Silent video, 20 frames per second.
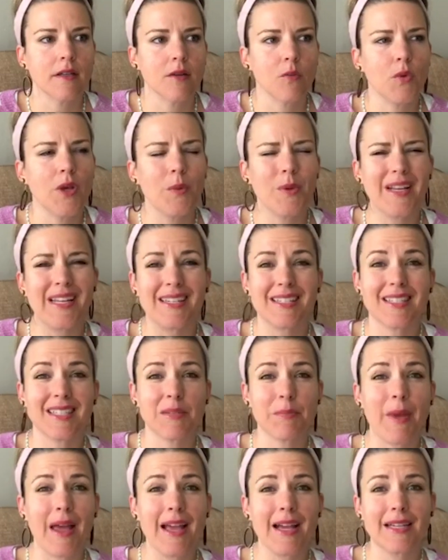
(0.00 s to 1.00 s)
we would
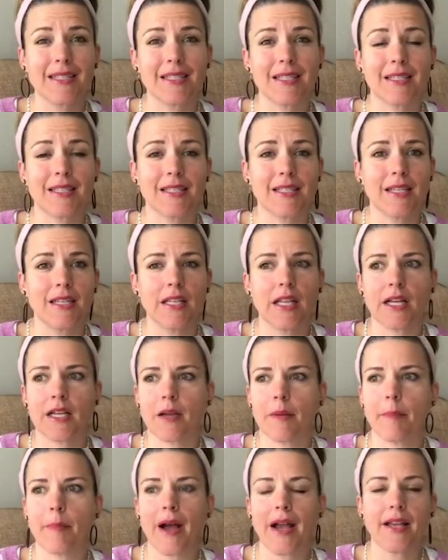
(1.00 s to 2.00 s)
expect to see like
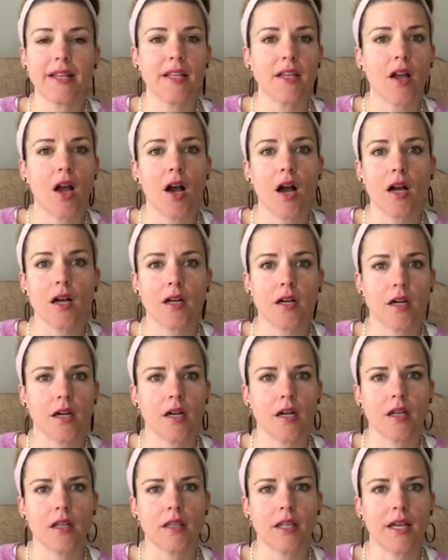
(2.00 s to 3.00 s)
a mighty
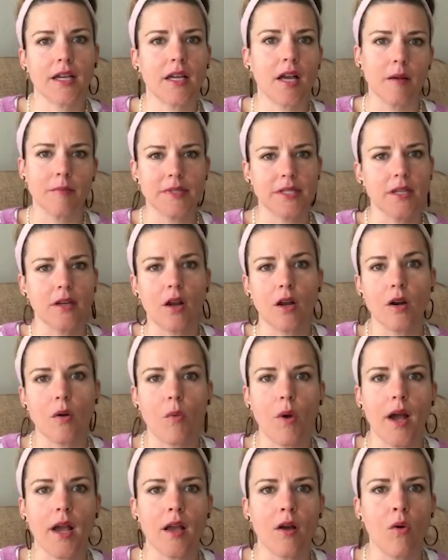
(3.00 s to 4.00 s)
conqueror that comes in on a
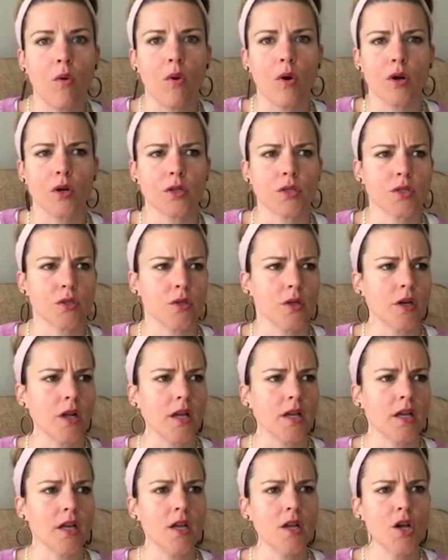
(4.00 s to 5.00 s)
white horse, or
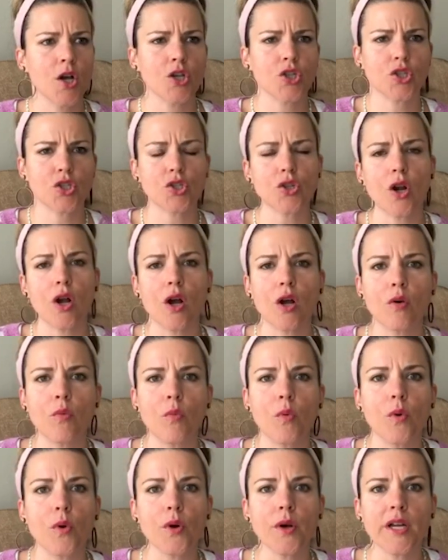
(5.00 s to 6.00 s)
like a strong
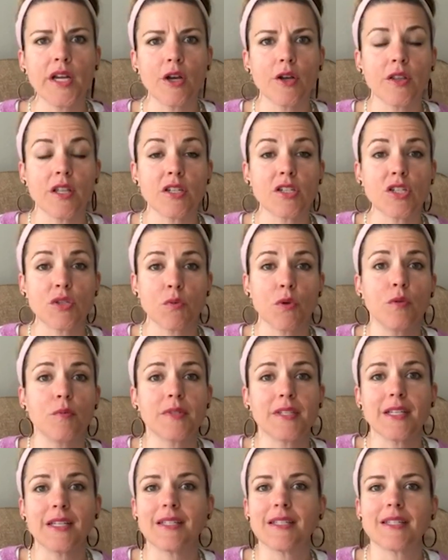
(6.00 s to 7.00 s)
warrior that
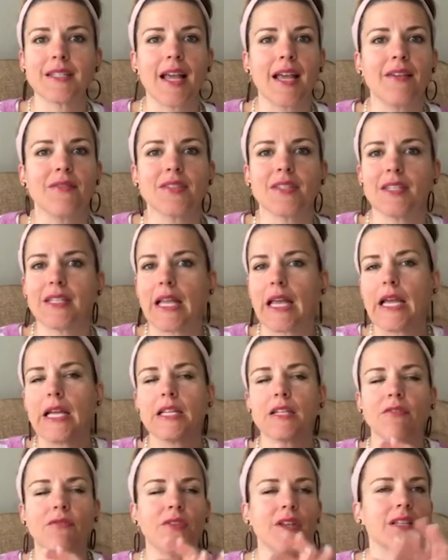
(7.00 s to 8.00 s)
swoops in, saves the day,
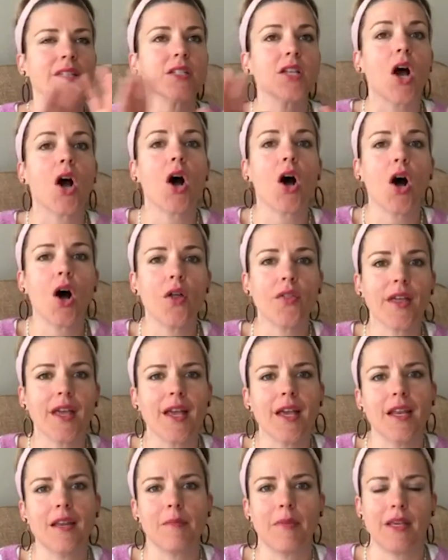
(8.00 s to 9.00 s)
and defeats all the
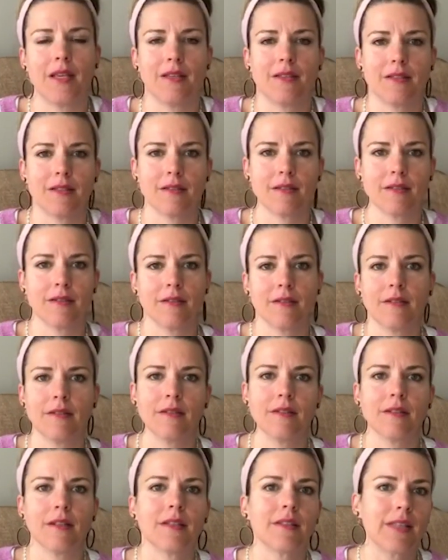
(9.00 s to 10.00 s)
enemies.
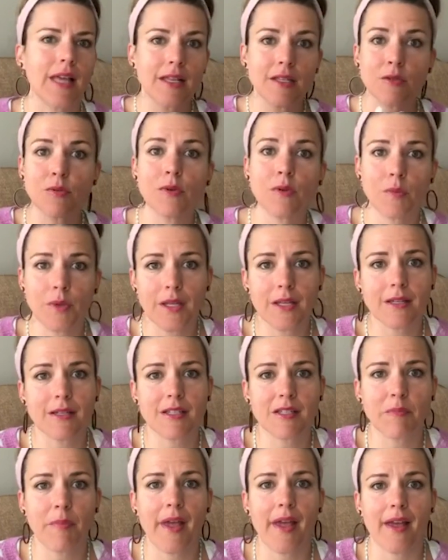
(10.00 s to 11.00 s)
Like, that's what we'd
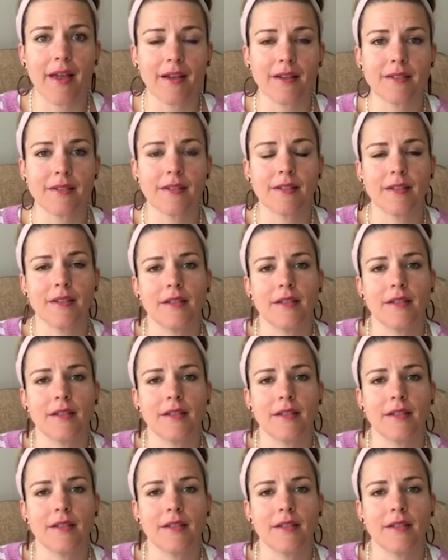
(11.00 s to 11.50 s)
expect.